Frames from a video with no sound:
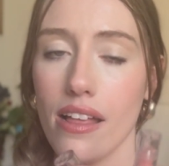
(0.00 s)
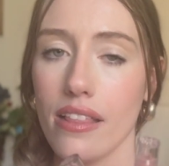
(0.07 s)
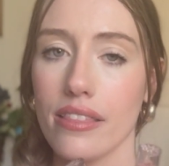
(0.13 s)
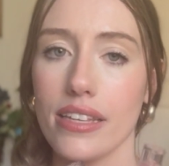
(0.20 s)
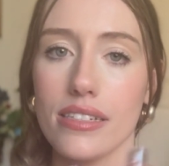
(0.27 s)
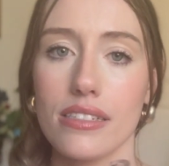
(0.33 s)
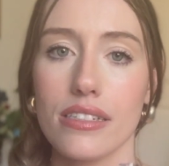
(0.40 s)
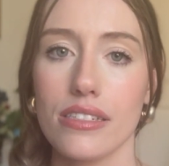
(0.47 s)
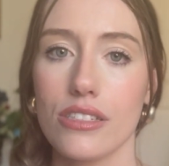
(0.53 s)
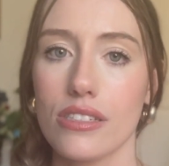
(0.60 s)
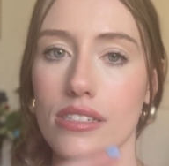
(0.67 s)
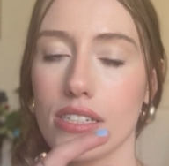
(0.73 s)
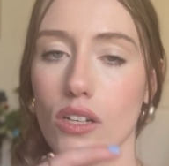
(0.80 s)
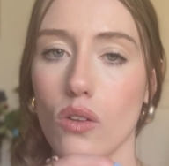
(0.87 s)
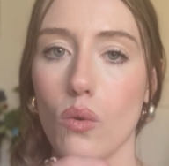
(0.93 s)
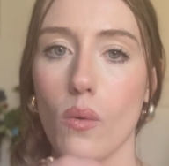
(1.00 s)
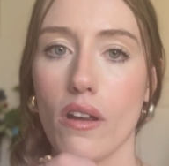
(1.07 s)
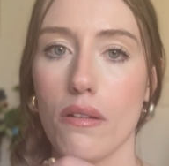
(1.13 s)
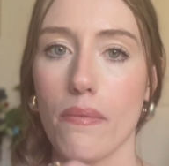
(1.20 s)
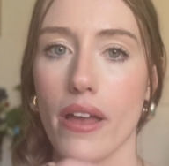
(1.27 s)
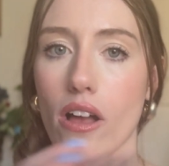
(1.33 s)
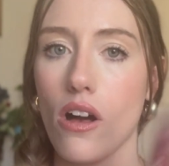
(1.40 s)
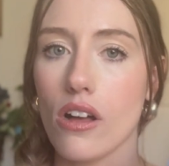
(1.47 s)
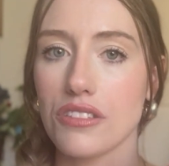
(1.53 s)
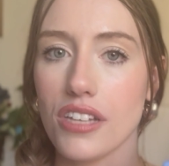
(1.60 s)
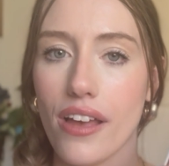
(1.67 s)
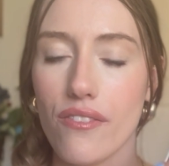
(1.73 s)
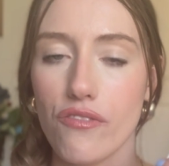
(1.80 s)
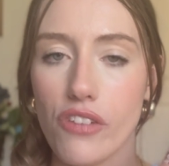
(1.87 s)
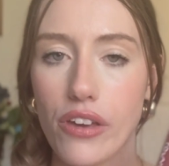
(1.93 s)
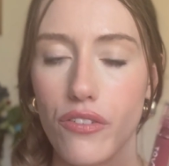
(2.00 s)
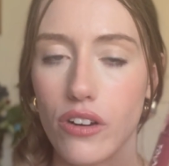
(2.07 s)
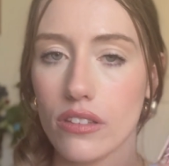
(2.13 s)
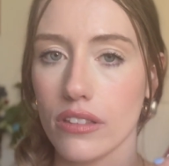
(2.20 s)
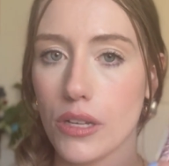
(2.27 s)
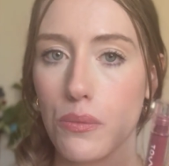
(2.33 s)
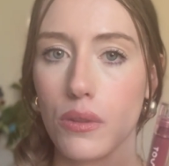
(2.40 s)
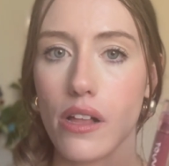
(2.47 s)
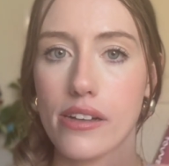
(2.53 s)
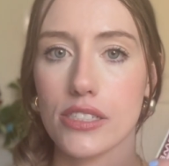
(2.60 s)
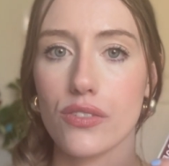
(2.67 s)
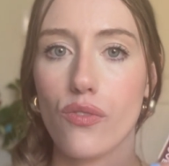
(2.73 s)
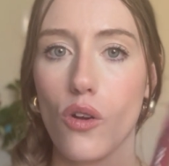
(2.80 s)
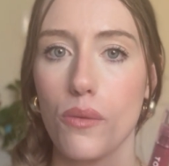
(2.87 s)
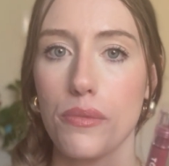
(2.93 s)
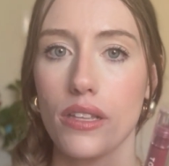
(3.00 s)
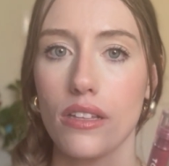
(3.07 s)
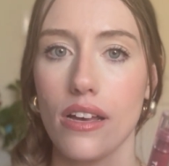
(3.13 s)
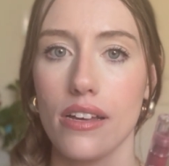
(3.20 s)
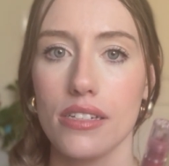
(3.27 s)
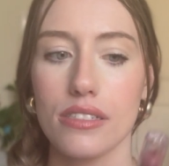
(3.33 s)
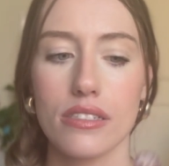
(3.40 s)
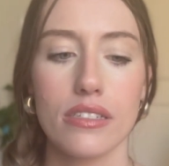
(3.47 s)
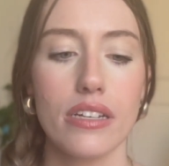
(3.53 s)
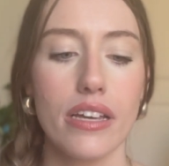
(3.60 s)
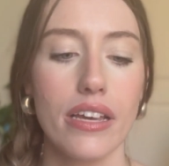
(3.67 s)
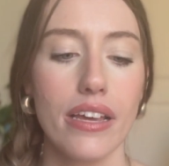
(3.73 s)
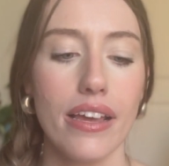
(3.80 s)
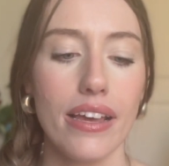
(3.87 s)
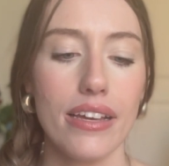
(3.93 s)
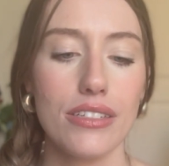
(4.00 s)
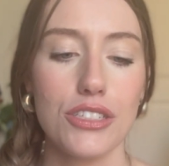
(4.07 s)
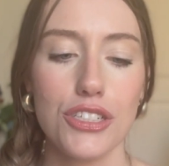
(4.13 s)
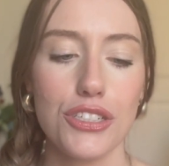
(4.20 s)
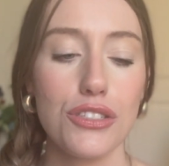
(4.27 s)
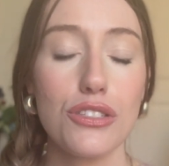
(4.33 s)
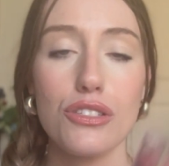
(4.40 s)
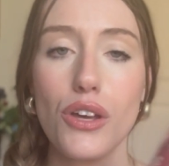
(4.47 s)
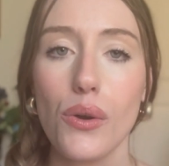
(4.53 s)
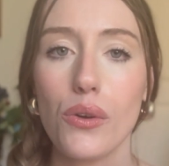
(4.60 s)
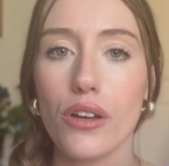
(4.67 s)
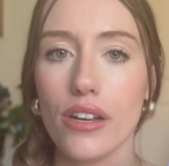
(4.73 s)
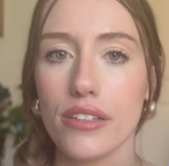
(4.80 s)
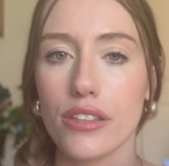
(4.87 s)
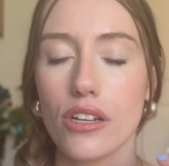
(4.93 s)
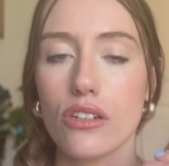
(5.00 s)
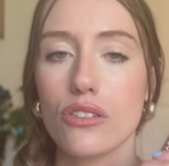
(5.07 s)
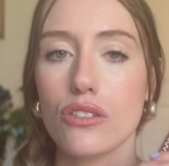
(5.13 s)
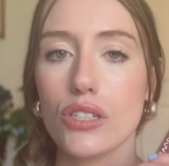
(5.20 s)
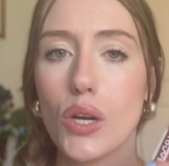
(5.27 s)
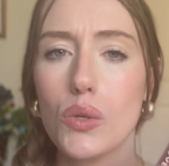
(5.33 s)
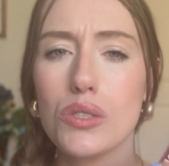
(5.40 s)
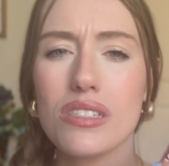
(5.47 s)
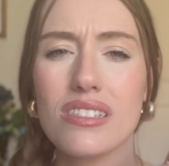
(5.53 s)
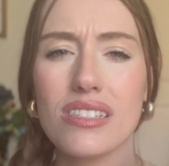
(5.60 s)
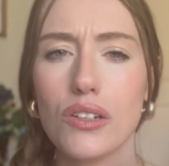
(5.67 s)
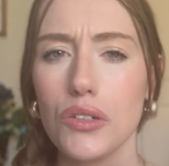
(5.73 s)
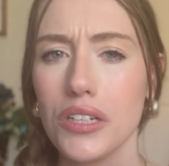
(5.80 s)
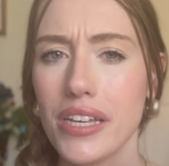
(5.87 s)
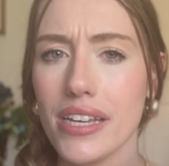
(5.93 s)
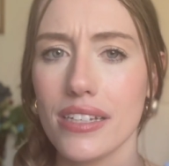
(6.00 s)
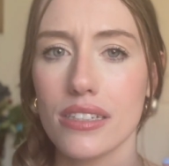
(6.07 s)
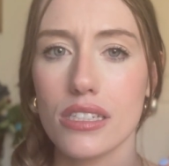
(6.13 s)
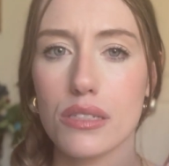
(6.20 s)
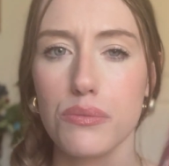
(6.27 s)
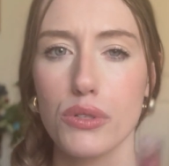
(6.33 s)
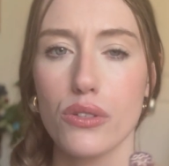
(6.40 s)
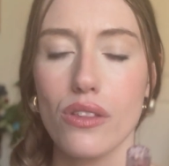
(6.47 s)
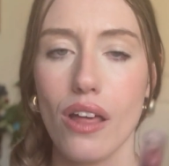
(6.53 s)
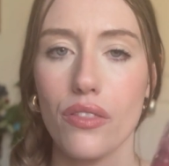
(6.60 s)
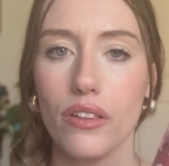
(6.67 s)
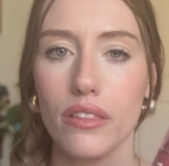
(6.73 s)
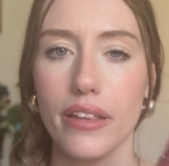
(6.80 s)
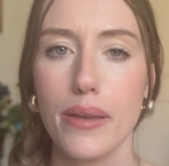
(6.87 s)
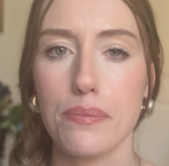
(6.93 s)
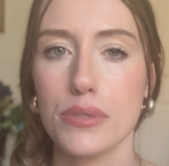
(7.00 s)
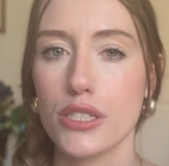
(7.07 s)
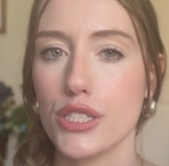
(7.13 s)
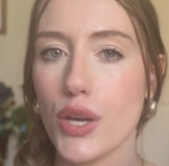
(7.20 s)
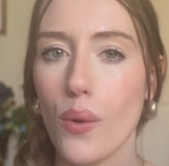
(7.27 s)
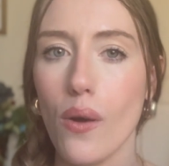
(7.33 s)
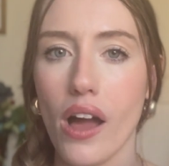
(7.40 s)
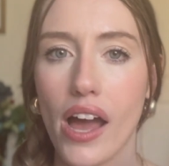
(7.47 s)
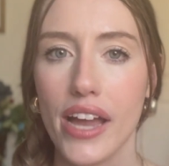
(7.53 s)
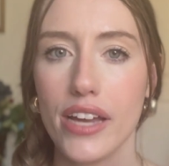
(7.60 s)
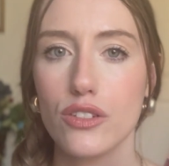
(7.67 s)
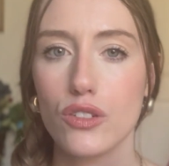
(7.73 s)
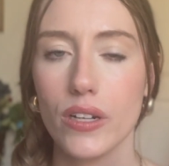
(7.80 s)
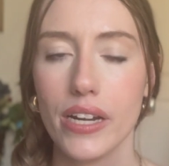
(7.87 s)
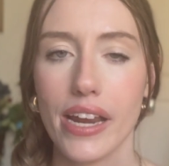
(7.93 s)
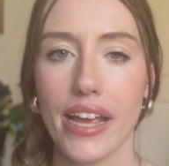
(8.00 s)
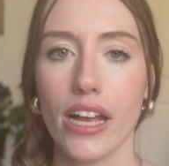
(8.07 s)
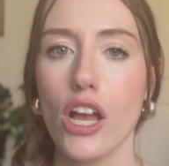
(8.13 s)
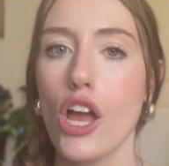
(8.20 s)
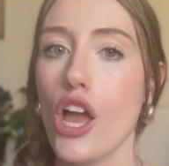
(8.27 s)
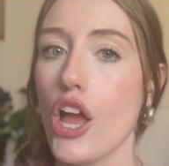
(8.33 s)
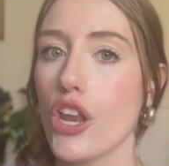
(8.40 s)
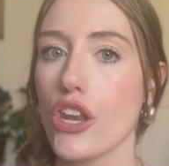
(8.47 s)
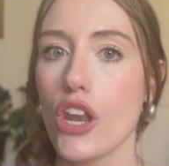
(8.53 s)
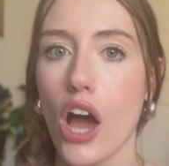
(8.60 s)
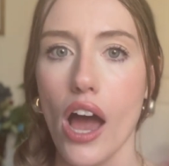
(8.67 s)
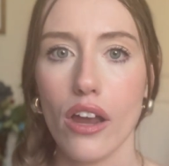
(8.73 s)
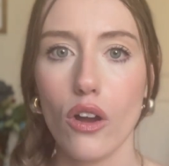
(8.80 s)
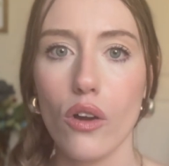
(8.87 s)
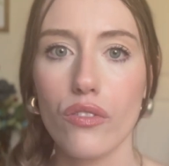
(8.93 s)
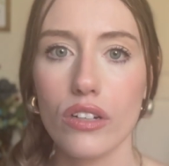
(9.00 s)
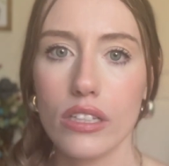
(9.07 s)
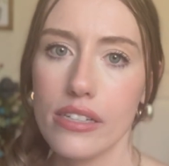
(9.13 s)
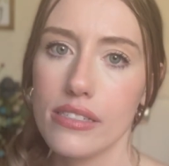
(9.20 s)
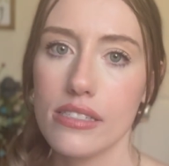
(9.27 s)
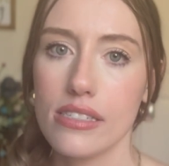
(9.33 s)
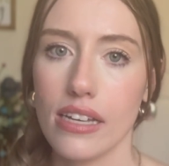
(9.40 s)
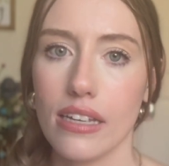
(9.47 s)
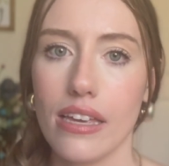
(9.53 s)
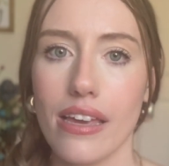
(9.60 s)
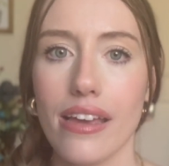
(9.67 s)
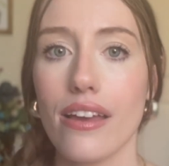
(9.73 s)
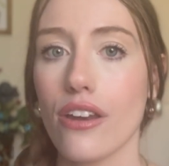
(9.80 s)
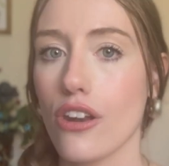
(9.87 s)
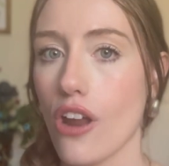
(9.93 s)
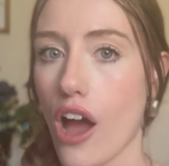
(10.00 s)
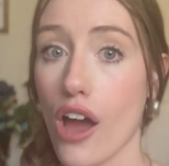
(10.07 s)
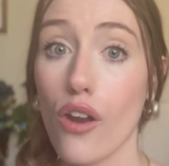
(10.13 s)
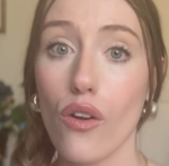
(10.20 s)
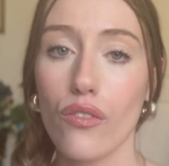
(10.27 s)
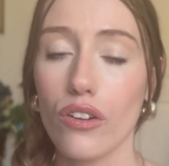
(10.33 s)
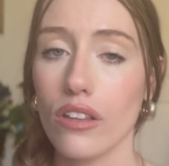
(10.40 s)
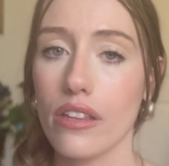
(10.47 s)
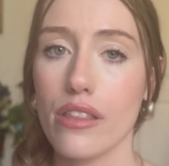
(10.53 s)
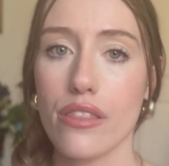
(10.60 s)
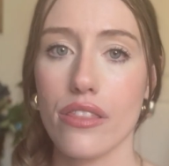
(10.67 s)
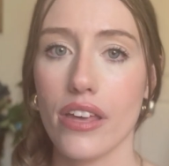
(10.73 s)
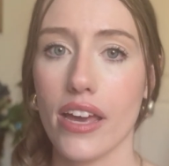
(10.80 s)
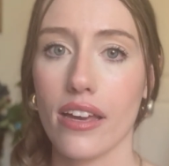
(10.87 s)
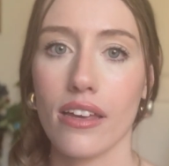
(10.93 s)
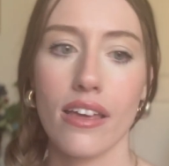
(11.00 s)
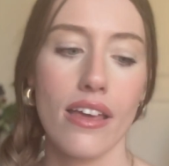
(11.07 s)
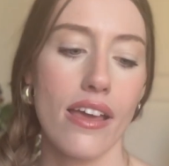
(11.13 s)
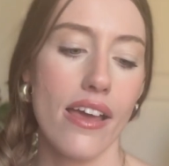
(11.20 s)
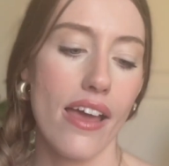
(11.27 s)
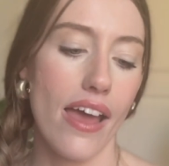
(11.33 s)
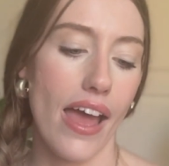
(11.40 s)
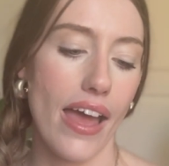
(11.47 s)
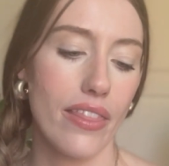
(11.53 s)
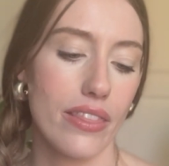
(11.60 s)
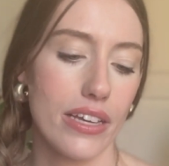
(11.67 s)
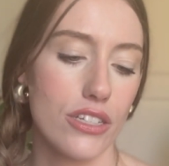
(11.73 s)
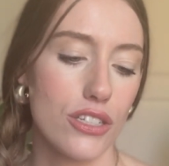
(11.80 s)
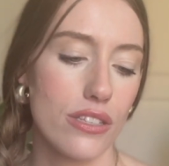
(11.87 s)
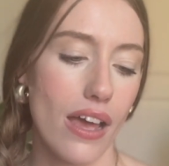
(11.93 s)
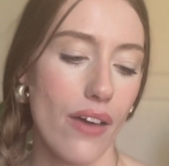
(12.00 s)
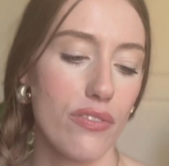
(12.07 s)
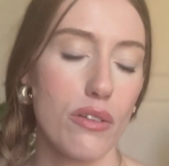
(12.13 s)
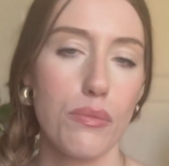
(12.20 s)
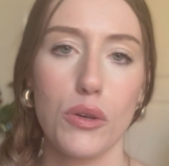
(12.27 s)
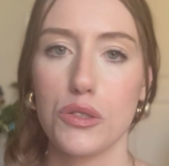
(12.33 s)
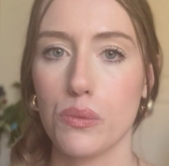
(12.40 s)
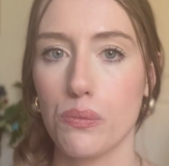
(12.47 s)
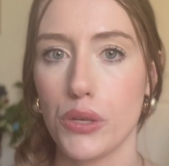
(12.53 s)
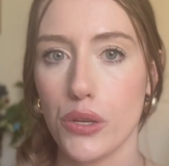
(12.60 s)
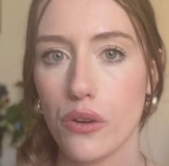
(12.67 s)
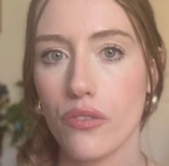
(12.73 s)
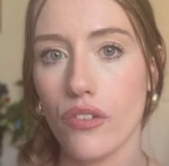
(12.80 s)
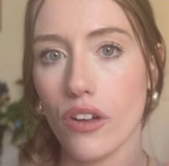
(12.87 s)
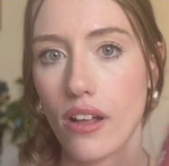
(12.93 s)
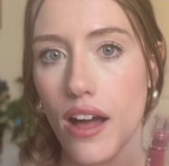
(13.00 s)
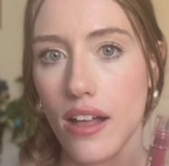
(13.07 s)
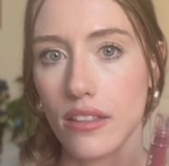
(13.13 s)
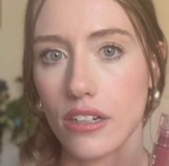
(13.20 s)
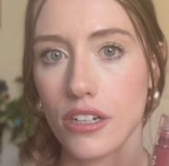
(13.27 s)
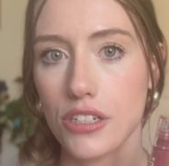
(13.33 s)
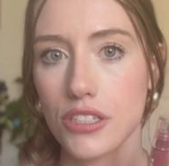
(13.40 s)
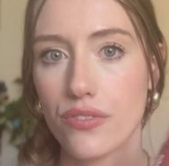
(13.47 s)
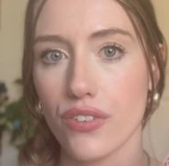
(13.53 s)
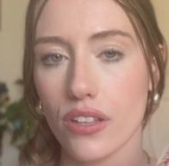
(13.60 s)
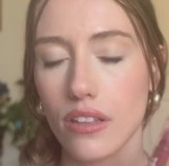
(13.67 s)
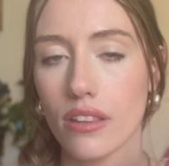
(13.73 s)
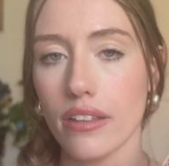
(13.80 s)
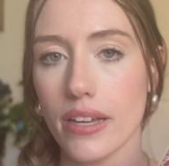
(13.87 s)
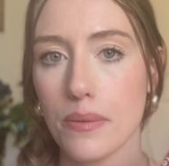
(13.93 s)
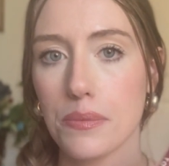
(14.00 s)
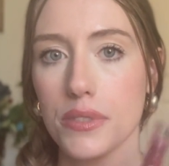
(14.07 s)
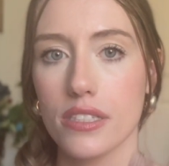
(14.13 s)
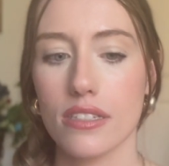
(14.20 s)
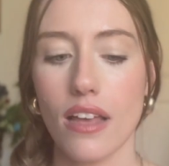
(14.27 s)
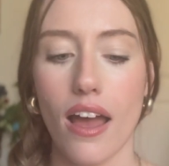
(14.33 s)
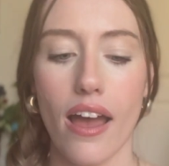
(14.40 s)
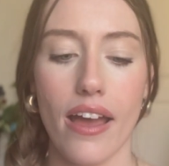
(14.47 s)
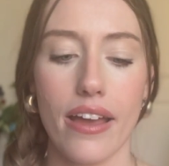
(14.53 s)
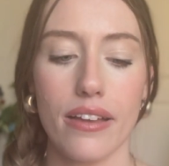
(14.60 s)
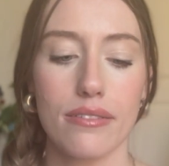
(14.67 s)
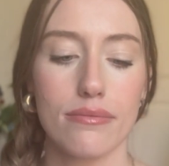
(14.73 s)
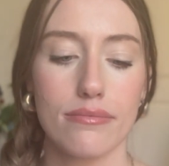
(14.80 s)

This is still one of my all-time favorite lip gloss formulas. It's just so good. They're so silky and smooth on the lips, so hydrating, not overly sticky, not overly thick, and they just have the most beautiful colors for the lips. I